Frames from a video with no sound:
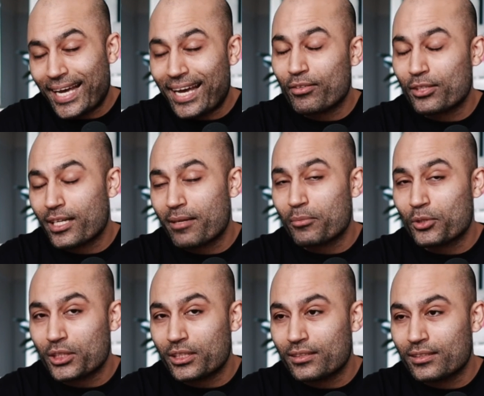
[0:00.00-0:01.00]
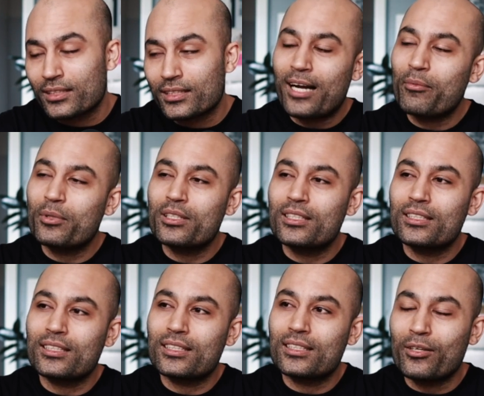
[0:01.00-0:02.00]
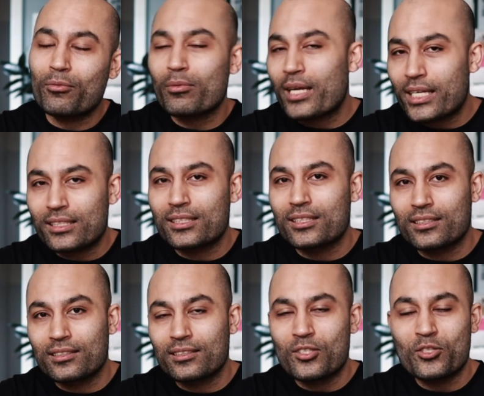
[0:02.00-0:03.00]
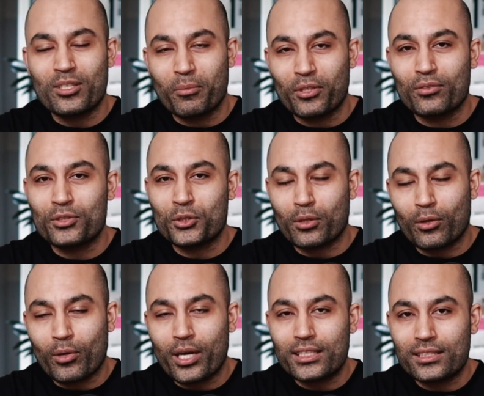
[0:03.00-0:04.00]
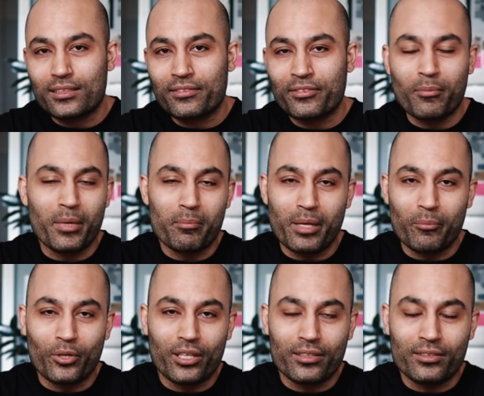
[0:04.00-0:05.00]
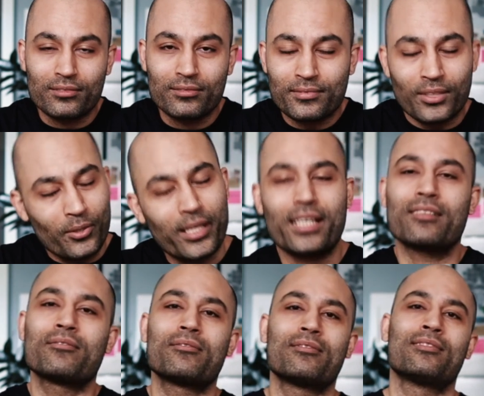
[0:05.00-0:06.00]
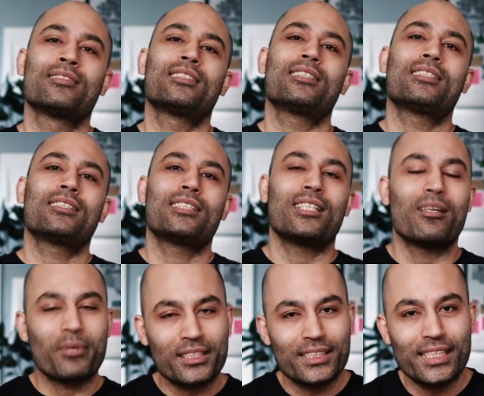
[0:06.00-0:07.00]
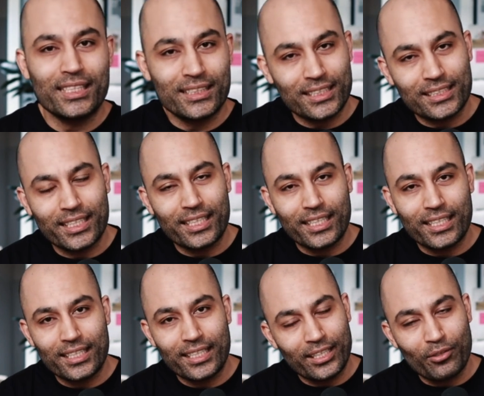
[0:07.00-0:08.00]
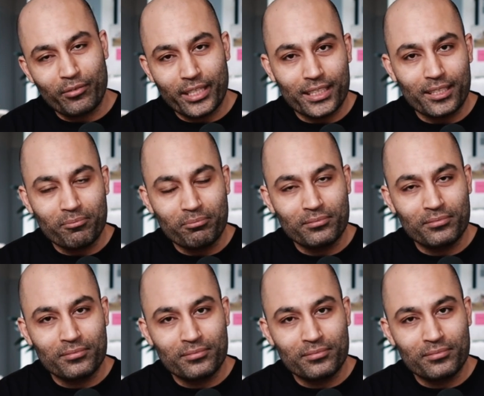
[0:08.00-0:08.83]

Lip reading: have a time machine, I would erase some of those regrets from my memory. Okay. Namaste, Sat Sri Akal, hello, welcome.